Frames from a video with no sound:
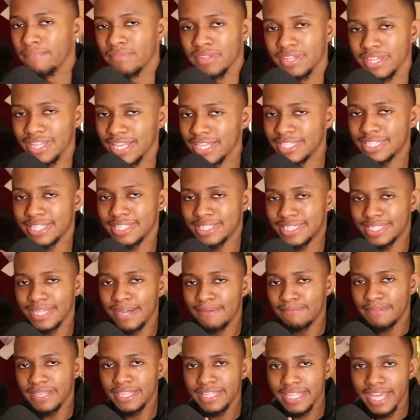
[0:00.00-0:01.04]
This is
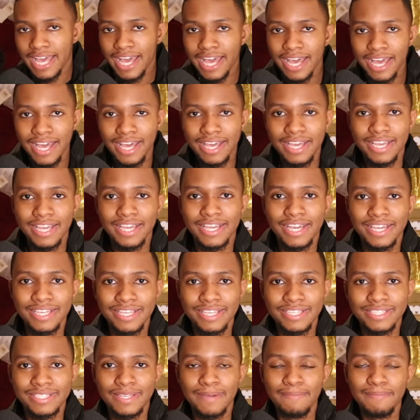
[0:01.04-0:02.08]
something that
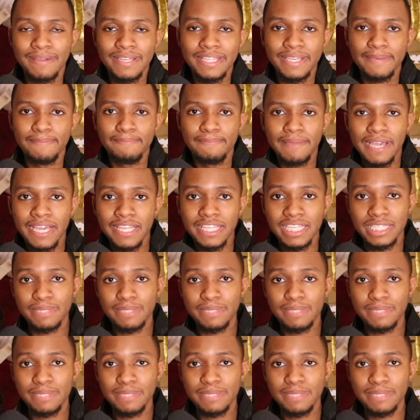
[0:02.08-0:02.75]
so many men,